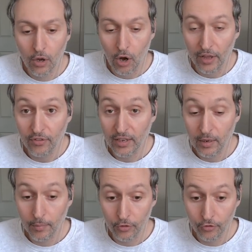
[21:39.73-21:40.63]
Idea
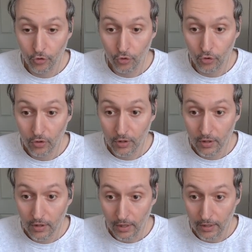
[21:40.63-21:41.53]
number two
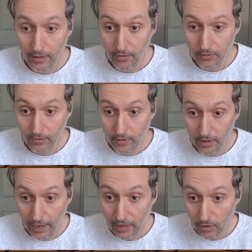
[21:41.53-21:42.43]
is,
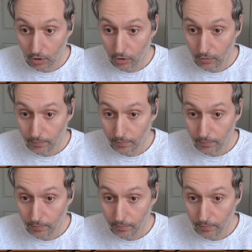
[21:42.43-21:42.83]
hello,